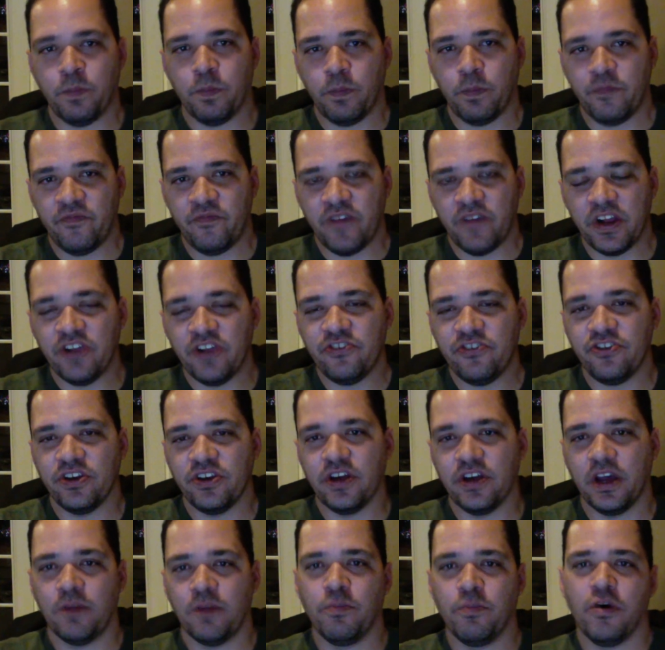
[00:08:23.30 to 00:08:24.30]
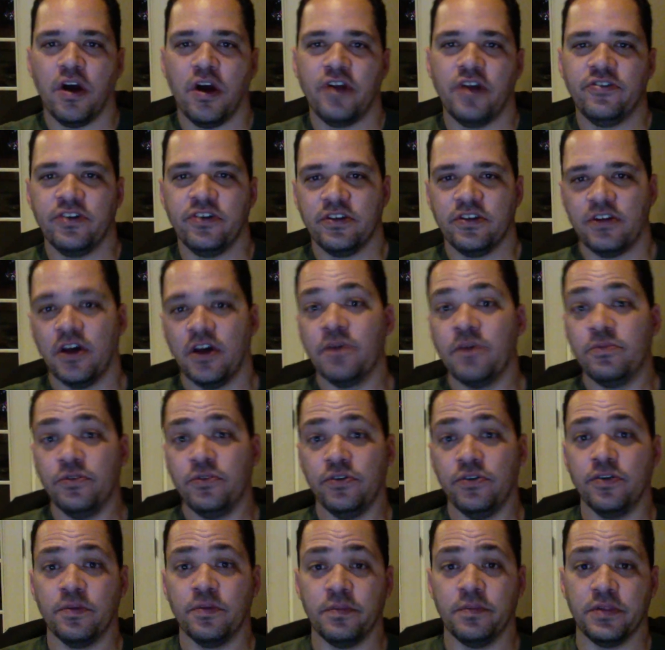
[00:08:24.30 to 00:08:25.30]
finishing a project up
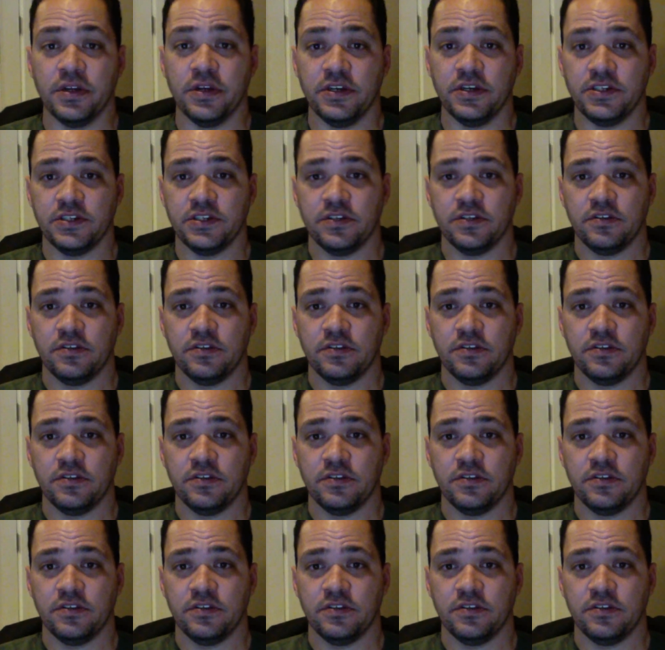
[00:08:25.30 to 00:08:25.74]
to completion.